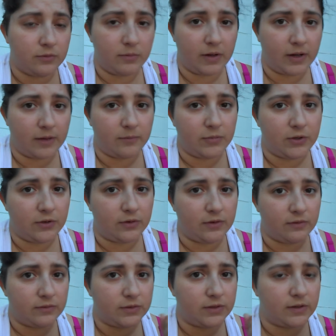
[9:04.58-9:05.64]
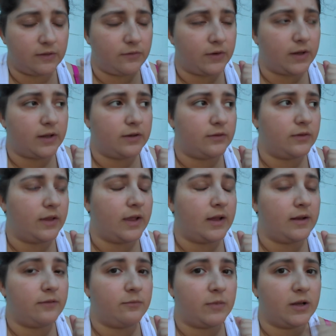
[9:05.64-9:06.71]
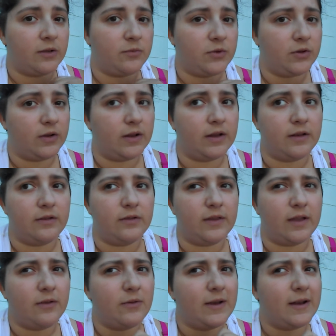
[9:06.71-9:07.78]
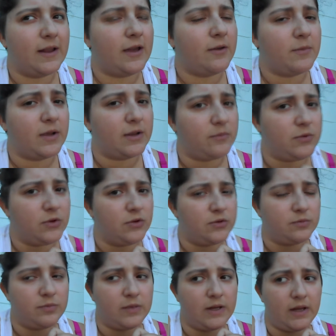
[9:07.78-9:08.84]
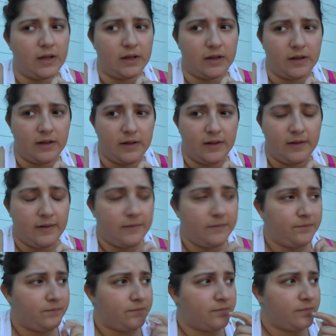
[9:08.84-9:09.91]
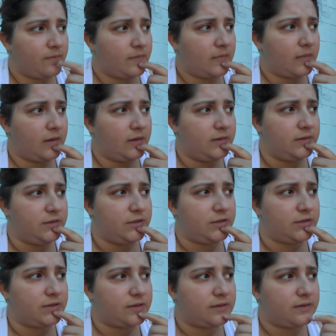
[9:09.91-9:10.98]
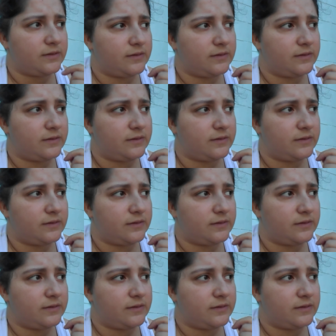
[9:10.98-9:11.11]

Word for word: to my computer. We'll see if we can do that, if my computer can do that. Right now my computer's being just